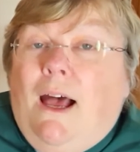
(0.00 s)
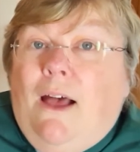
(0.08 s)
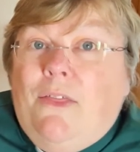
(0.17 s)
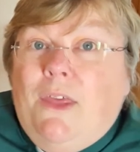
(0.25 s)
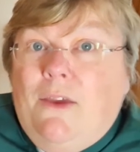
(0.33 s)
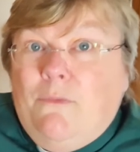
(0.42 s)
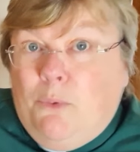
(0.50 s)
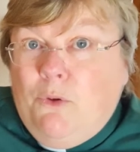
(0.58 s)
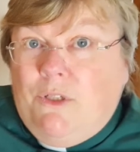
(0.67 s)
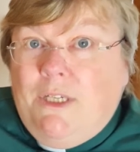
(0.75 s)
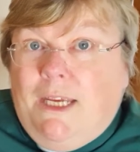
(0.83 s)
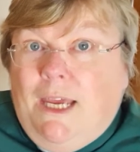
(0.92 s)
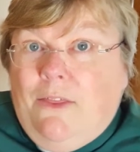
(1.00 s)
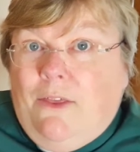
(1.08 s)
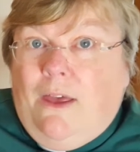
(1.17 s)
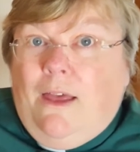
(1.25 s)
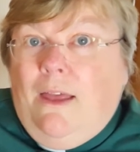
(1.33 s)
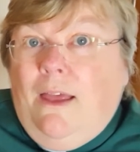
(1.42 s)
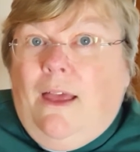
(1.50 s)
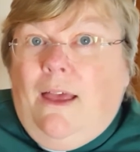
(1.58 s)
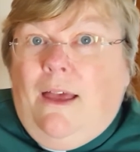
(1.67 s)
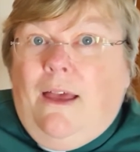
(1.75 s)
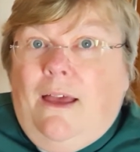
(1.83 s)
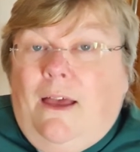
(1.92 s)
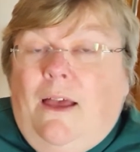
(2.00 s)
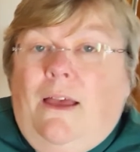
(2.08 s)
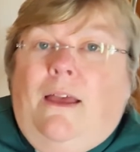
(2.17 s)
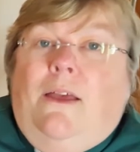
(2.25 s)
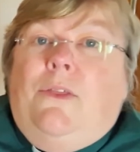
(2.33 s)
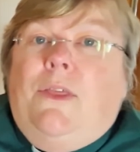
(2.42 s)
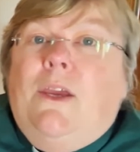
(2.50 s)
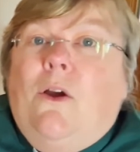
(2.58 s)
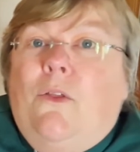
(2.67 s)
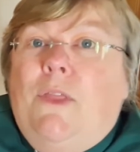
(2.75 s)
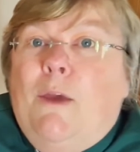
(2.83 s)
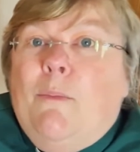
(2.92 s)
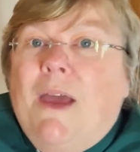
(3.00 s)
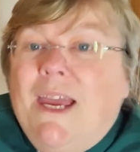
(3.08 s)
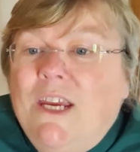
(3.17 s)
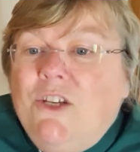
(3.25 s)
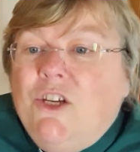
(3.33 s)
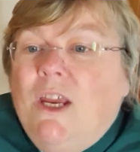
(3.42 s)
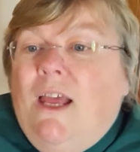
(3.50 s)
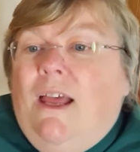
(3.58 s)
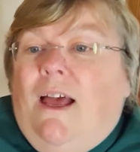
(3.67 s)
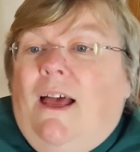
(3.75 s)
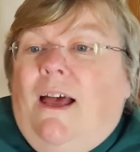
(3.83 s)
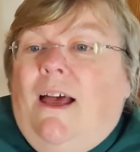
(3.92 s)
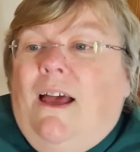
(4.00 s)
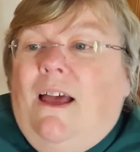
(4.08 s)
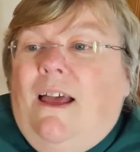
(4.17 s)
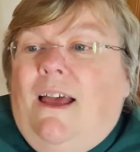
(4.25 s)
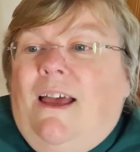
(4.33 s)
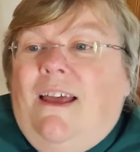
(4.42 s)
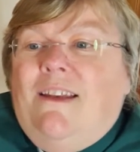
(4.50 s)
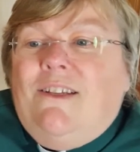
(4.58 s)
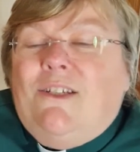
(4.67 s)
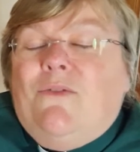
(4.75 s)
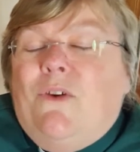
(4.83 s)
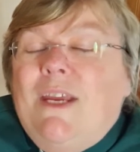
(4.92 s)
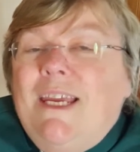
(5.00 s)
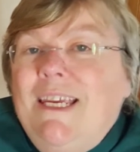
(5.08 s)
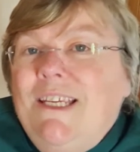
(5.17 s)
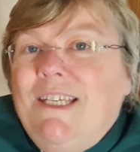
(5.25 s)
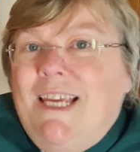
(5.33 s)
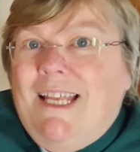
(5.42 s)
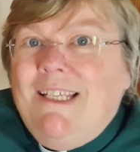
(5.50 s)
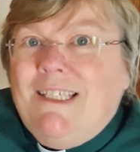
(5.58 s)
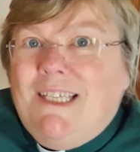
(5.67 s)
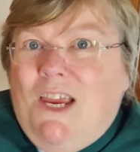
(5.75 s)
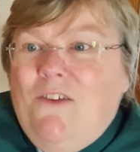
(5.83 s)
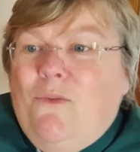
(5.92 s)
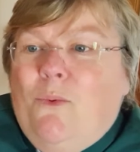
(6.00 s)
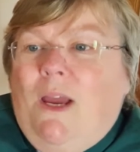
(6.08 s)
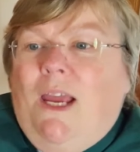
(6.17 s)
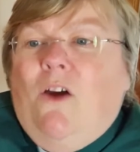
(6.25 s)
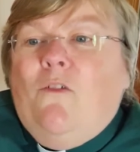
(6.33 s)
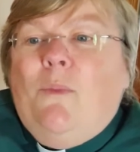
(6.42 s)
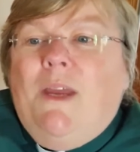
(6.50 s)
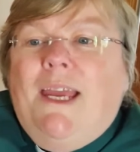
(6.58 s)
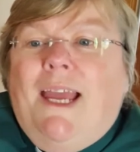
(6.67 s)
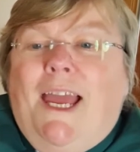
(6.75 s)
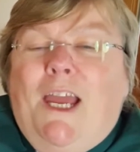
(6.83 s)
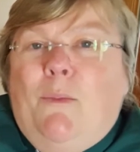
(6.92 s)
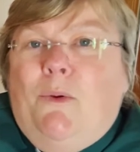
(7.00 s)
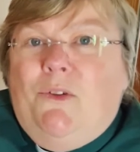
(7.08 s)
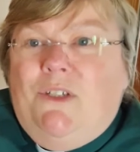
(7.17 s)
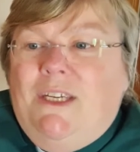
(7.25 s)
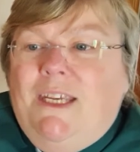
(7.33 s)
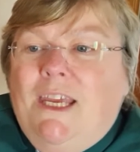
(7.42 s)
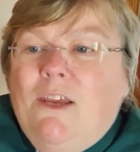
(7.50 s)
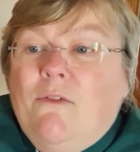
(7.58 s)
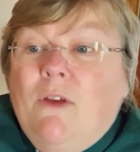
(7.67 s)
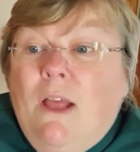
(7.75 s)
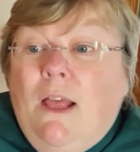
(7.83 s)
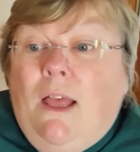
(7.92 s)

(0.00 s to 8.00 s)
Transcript: They've put together a thing on their page, and it's a very easy and safe way of being able to give.